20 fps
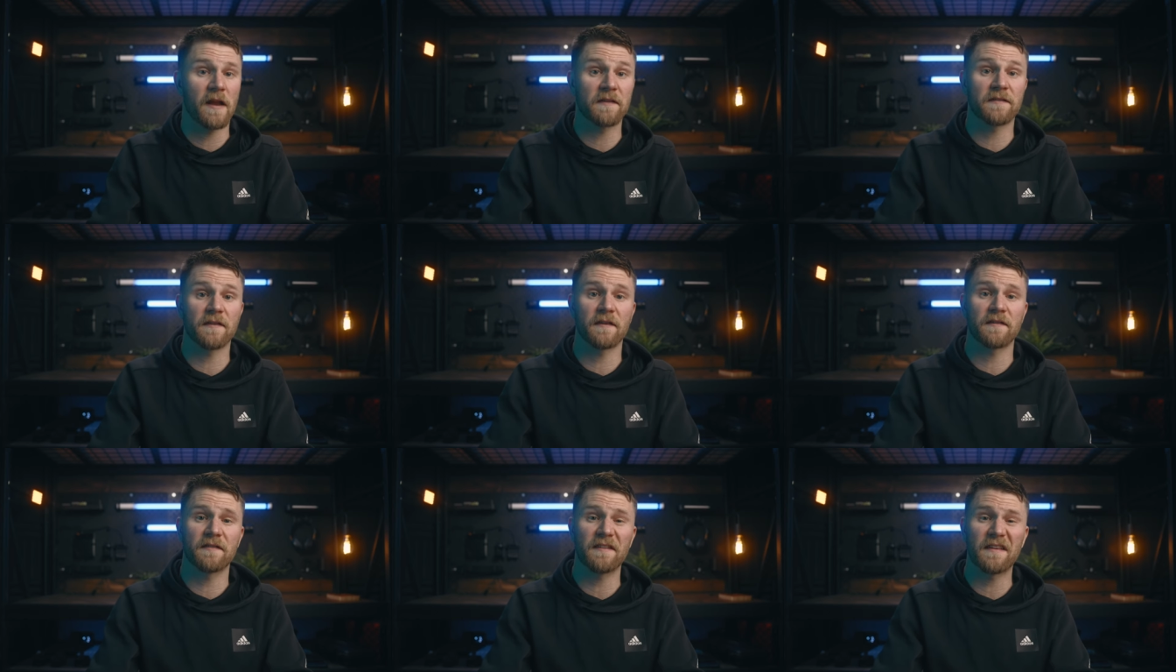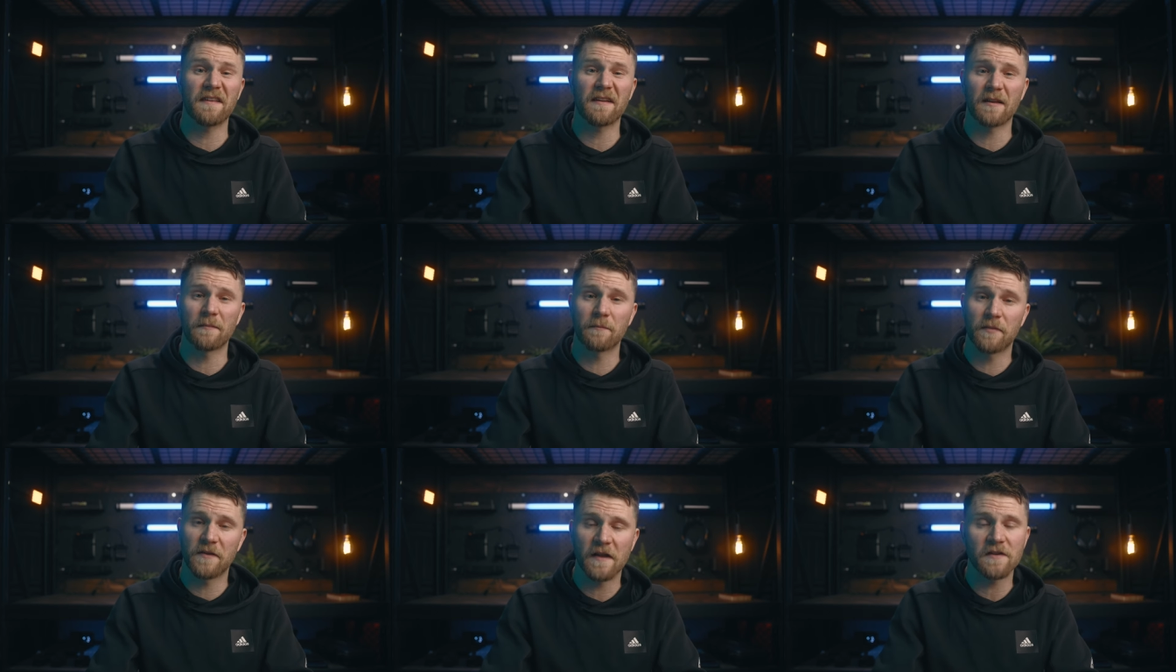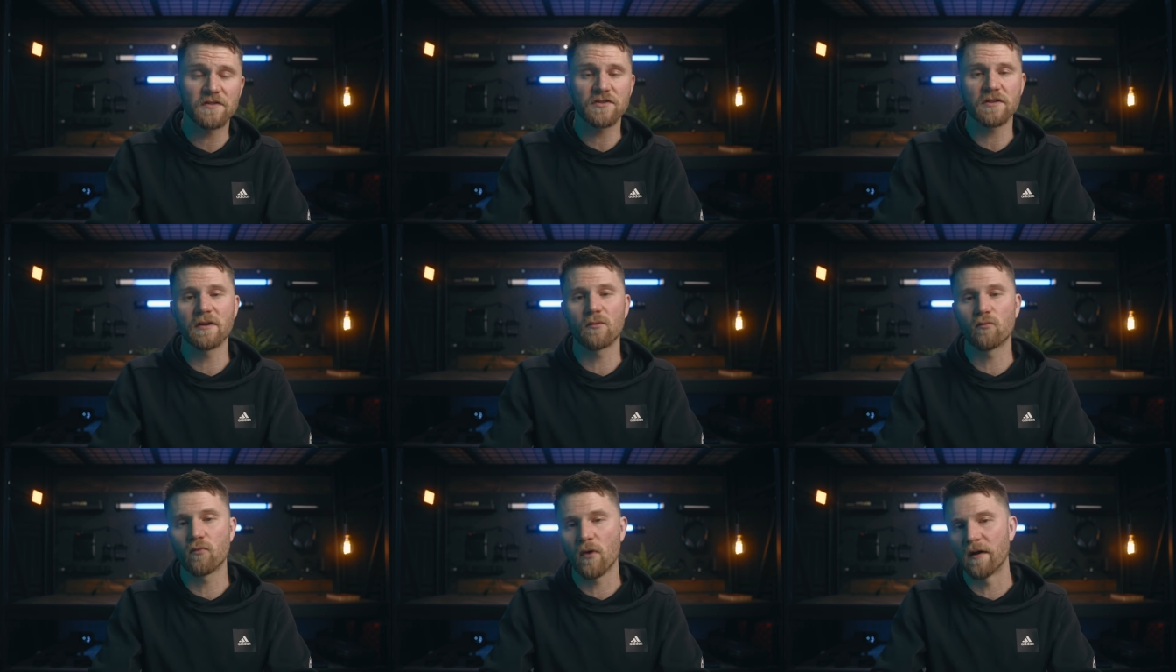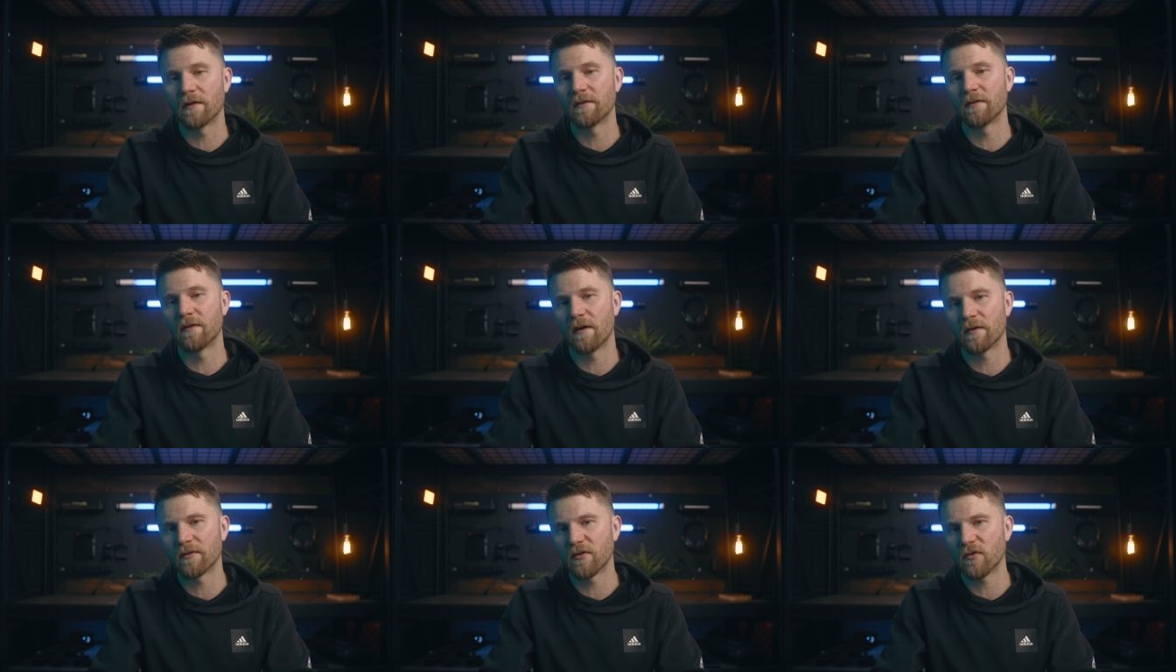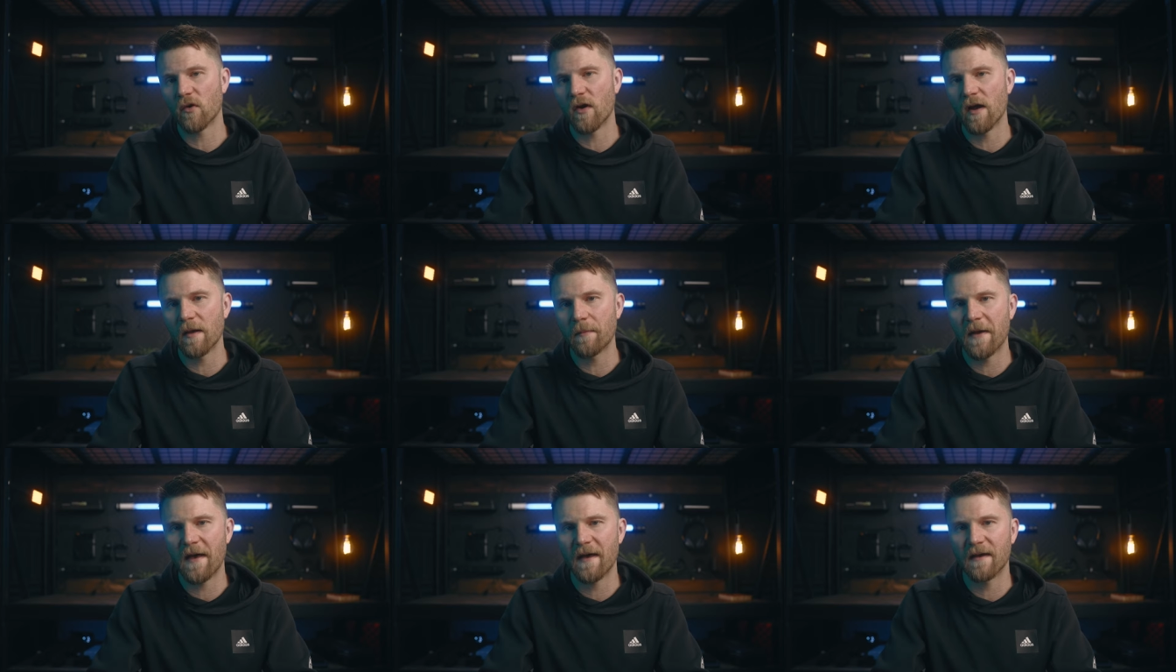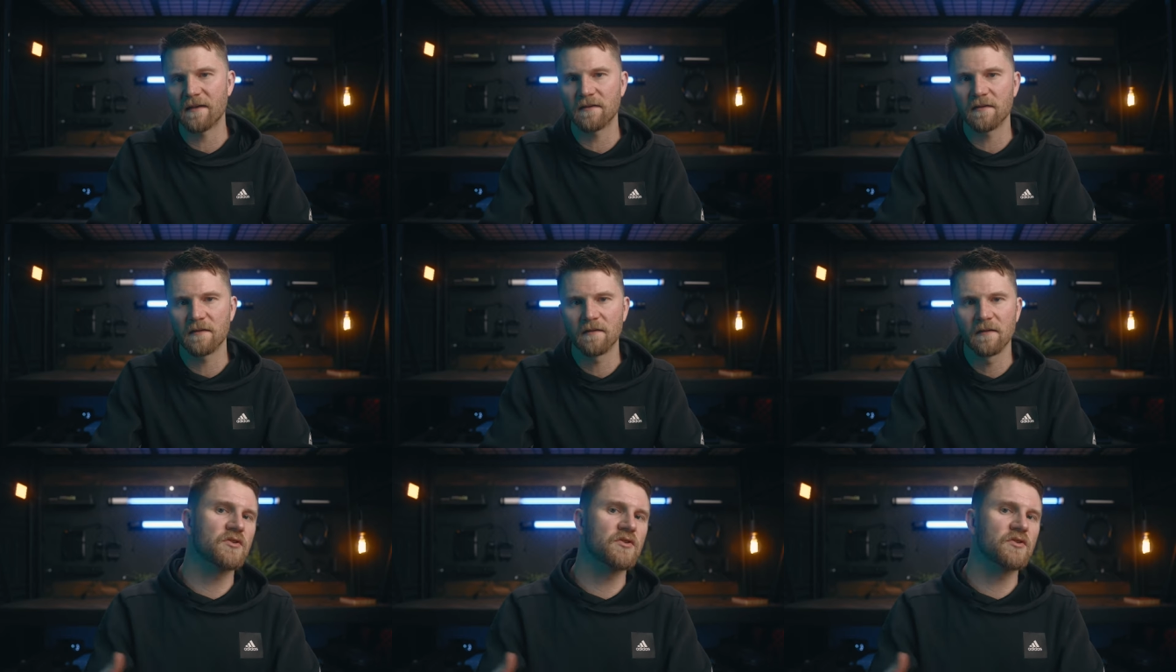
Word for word: SSD can potentially run on your iPad.